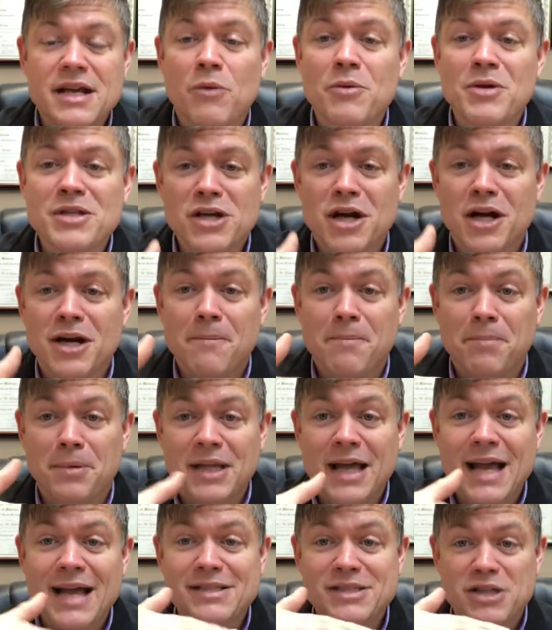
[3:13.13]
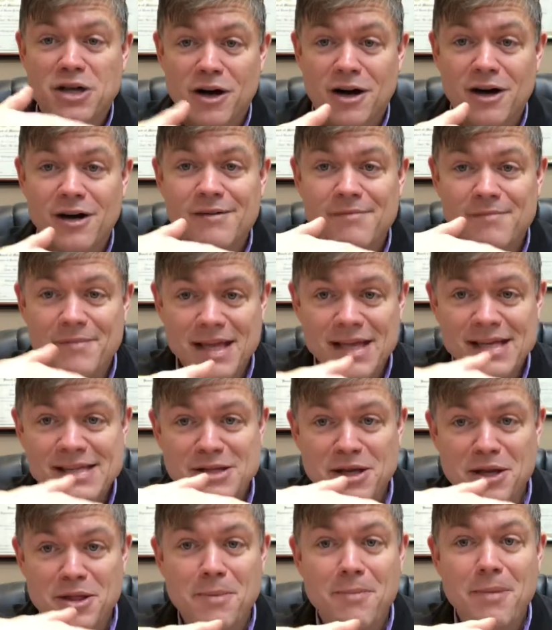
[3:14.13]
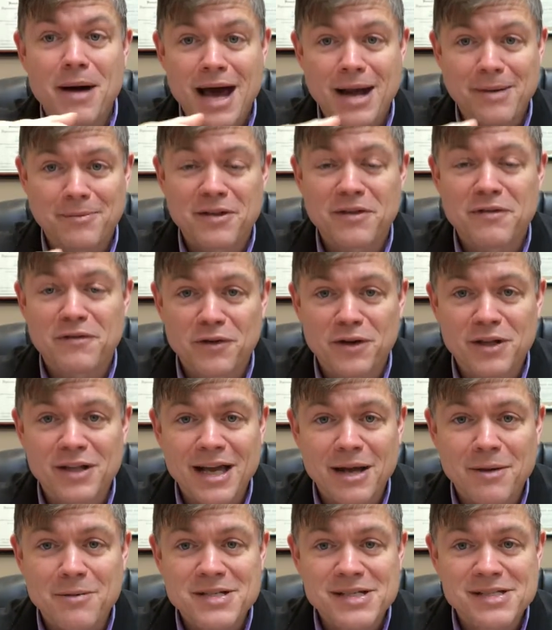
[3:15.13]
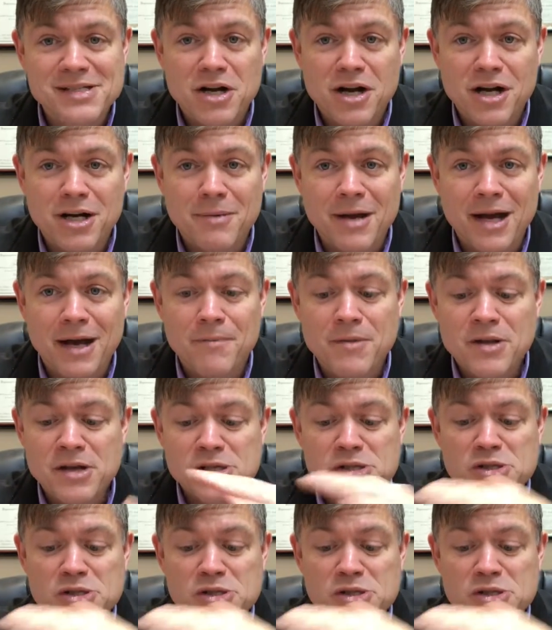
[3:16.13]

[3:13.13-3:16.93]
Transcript: plantar is on the bottom of the foot like we just talked about.